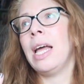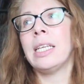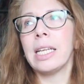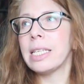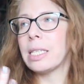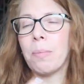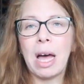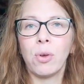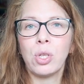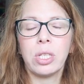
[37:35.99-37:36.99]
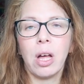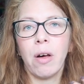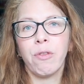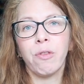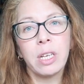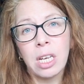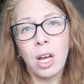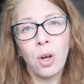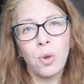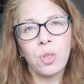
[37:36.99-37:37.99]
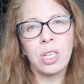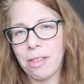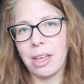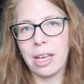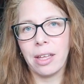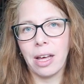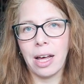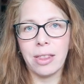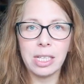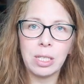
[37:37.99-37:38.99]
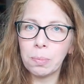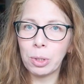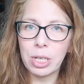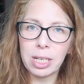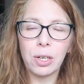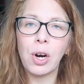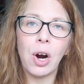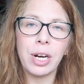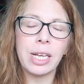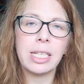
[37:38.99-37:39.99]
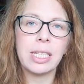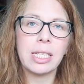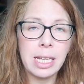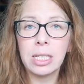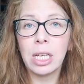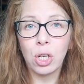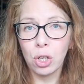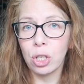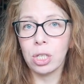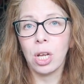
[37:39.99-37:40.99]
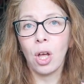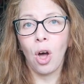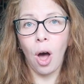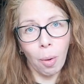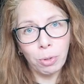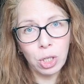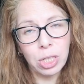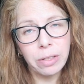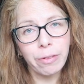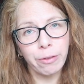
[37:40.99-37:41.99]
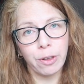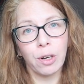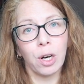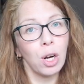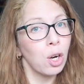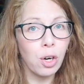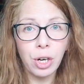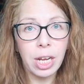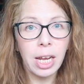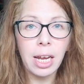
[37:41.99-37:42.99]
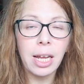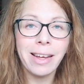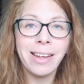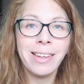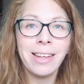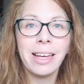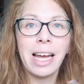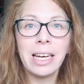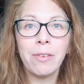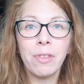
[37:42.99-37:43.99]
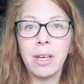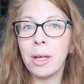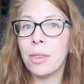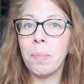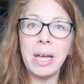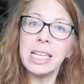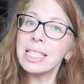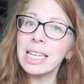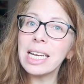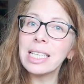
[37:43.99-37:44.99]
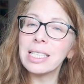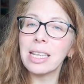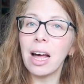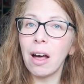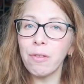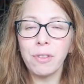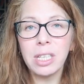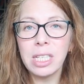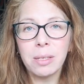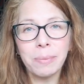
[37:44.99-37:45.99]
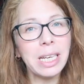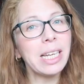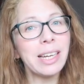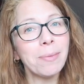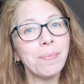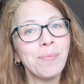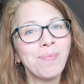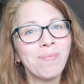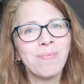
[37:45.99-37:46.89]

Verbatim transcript: endless amounts of videos. I think uh, this particular artist is a good option for learning kind of the, the basics of this medium,